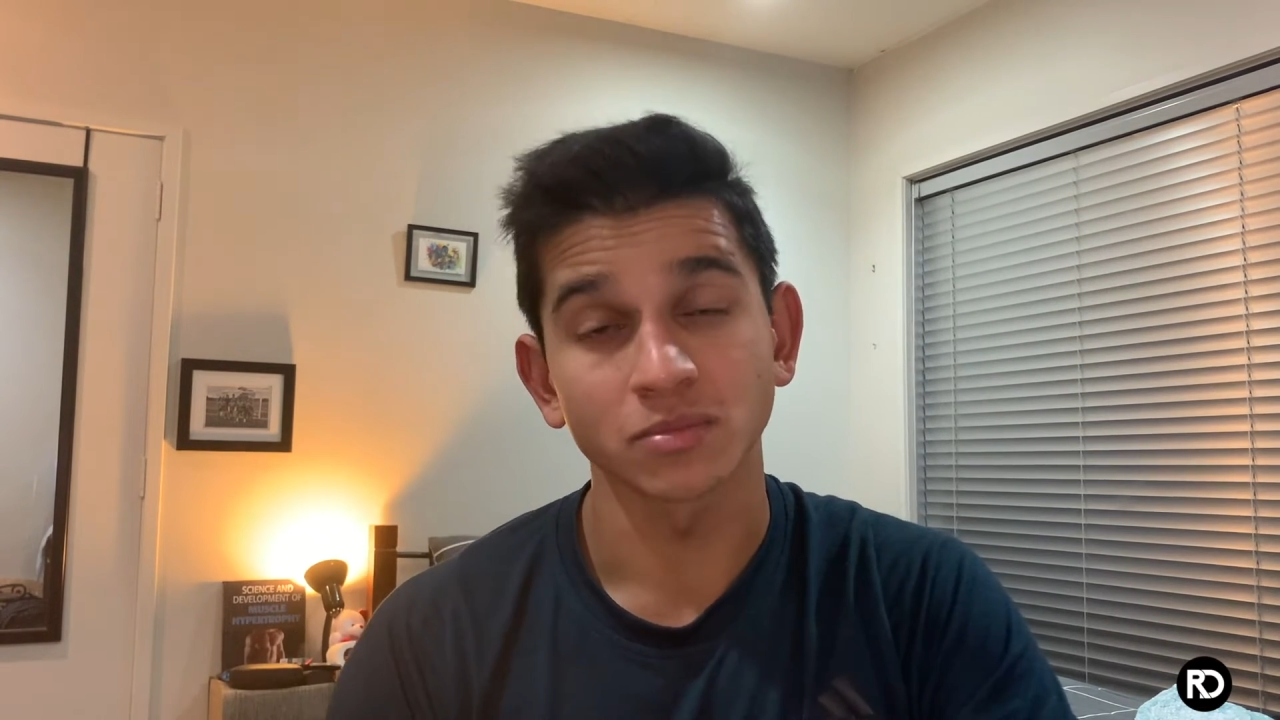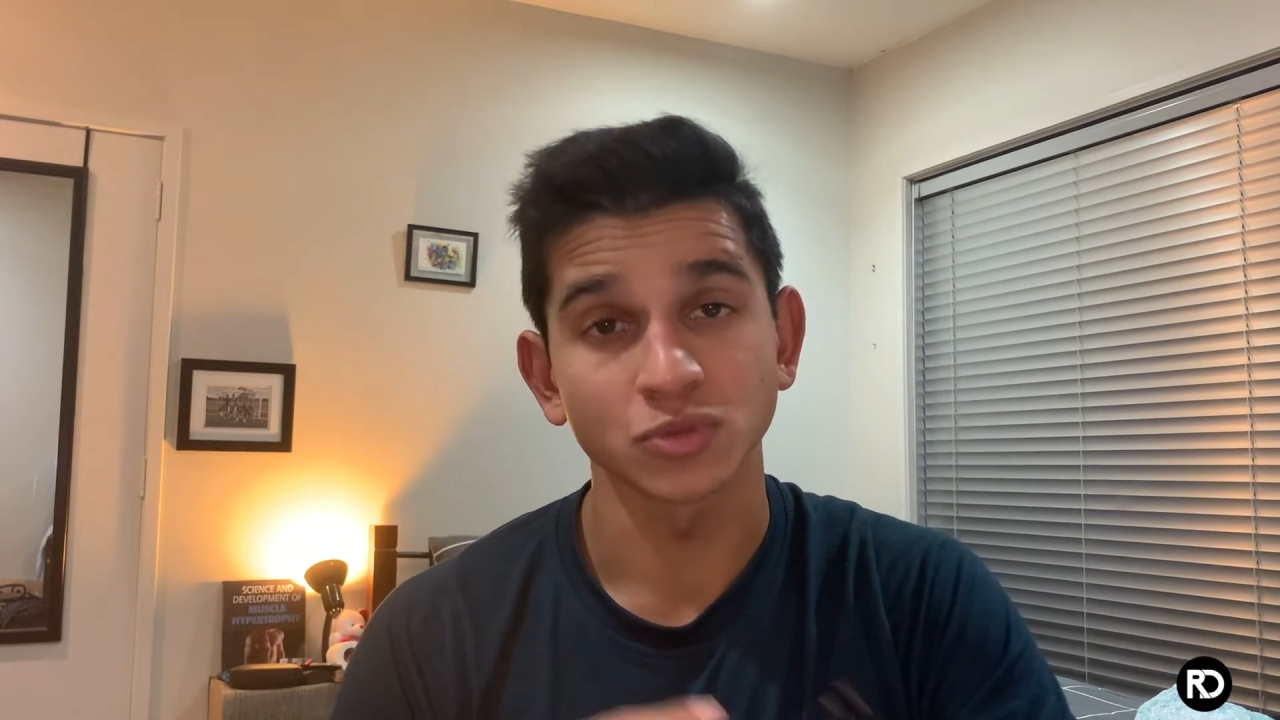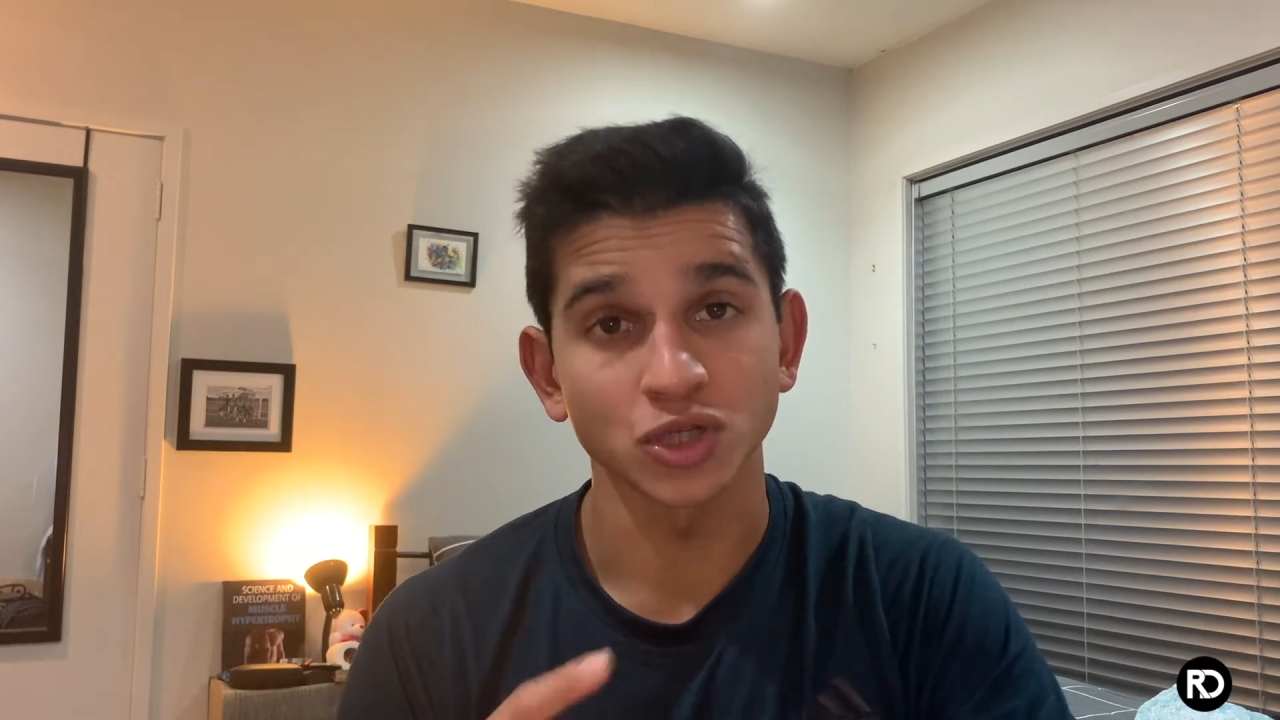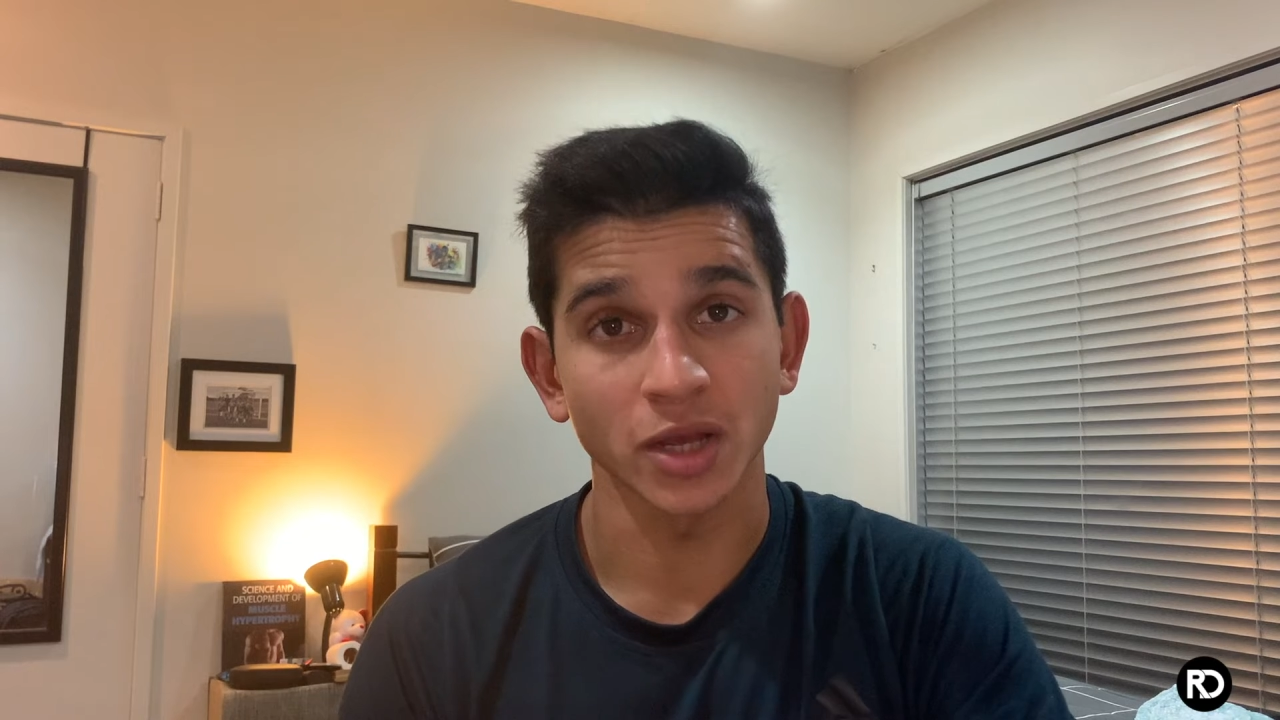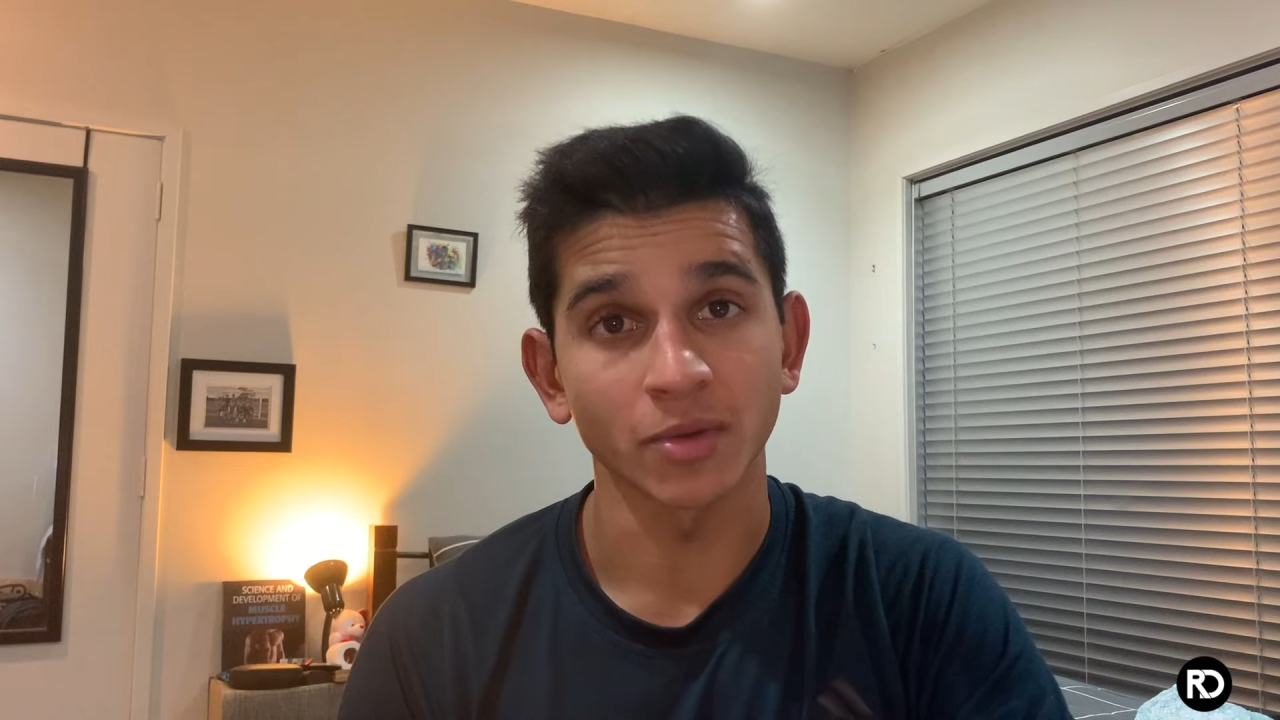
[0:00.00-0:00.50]

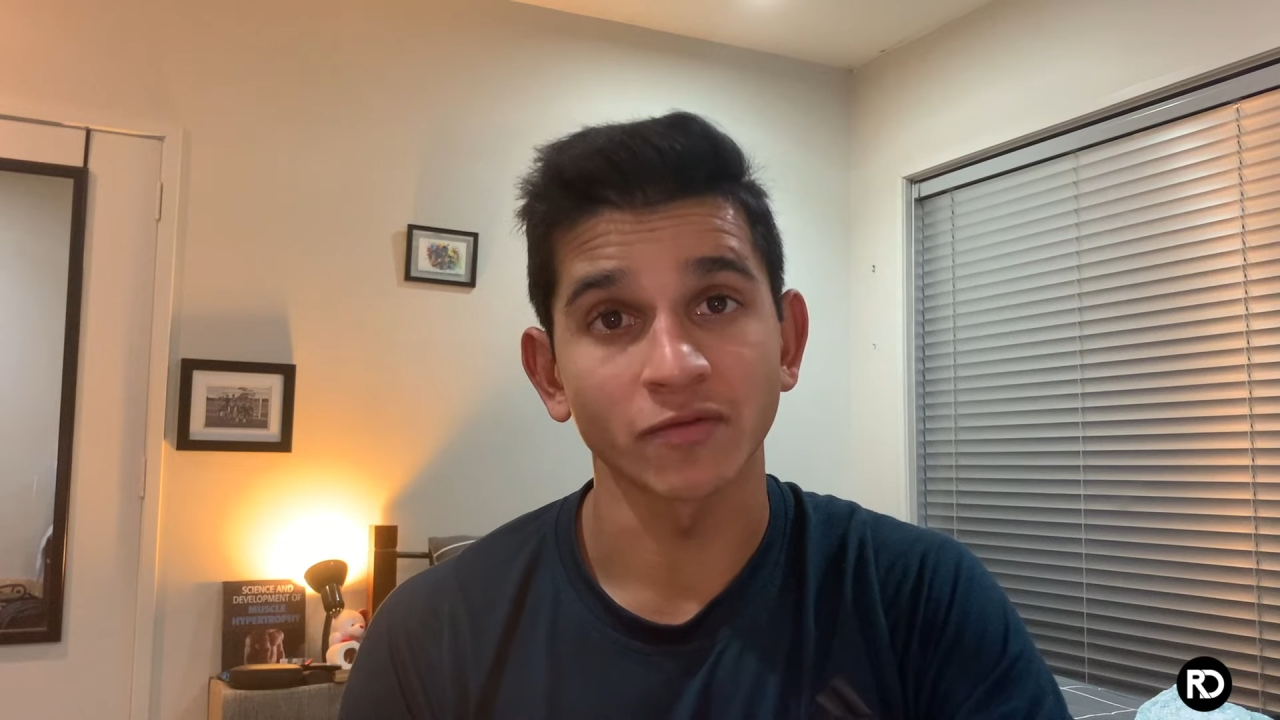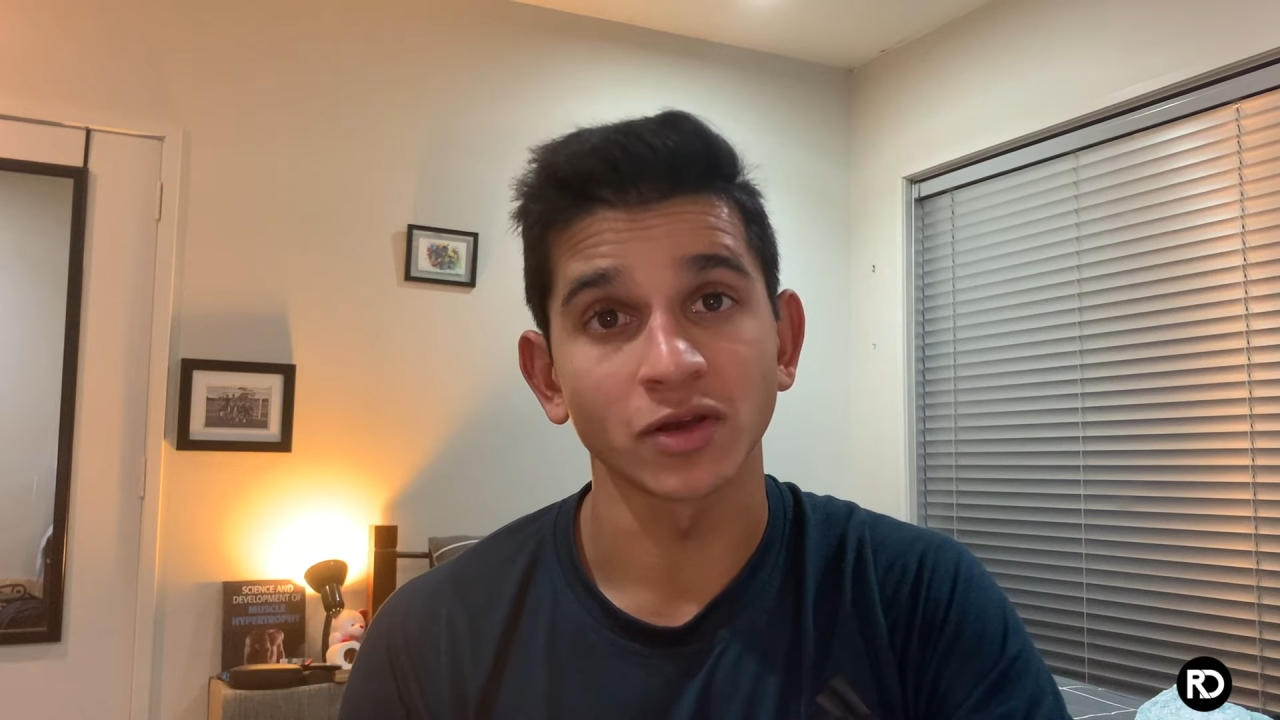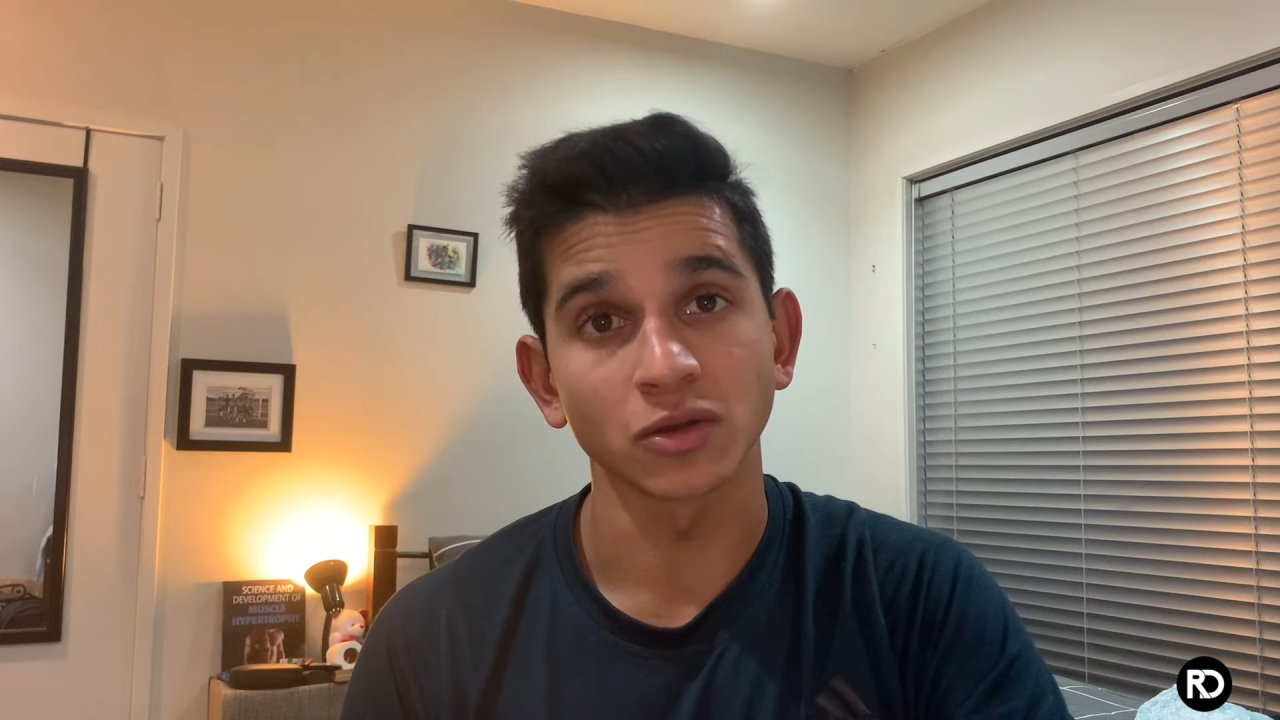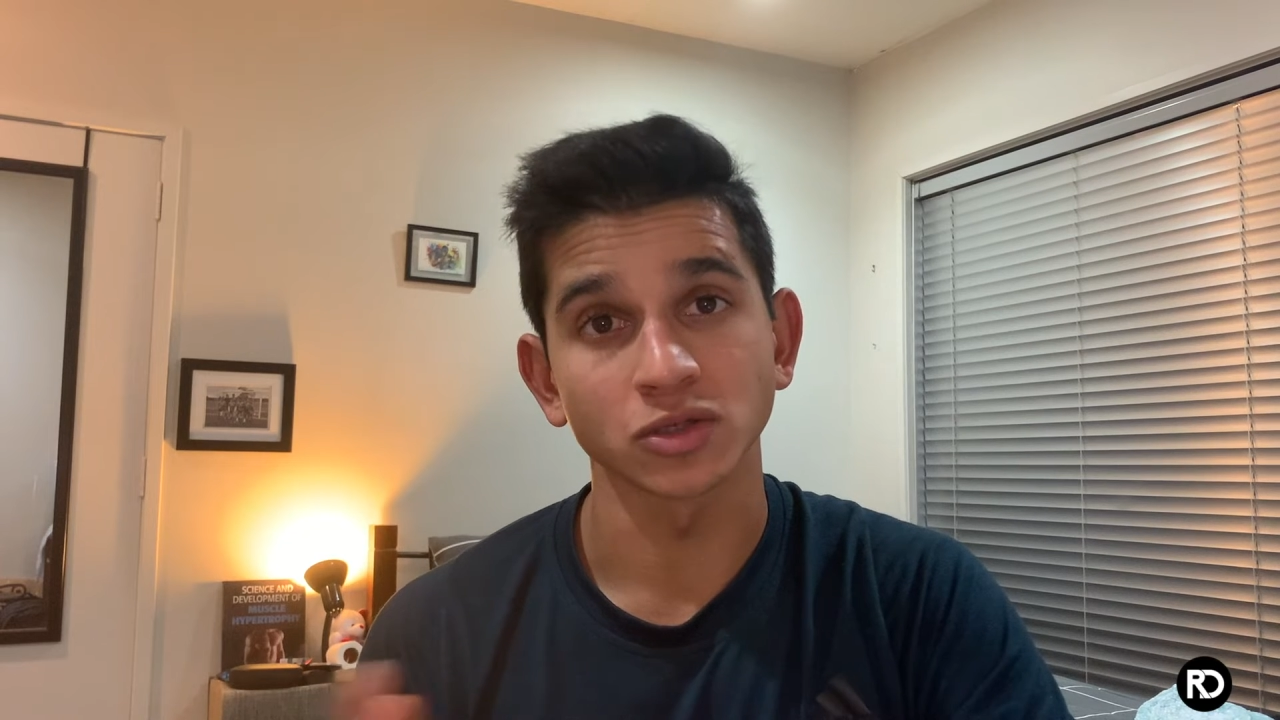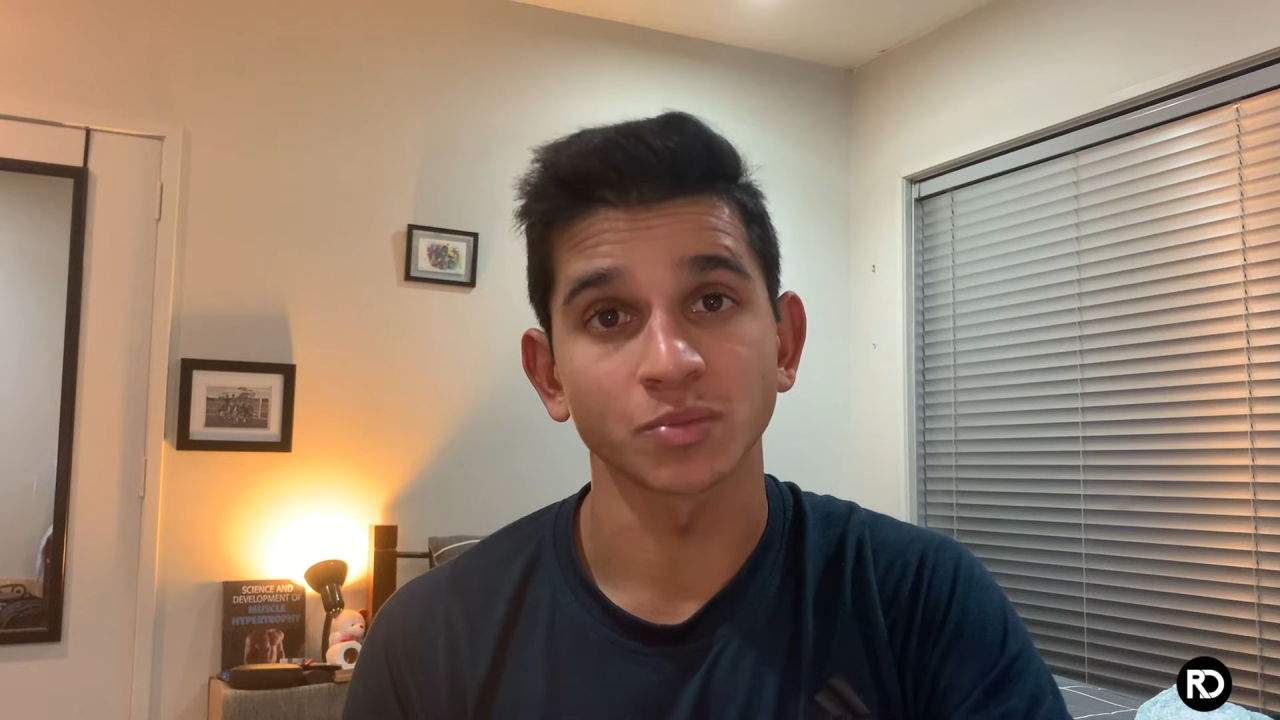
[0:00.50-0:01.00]
share my videos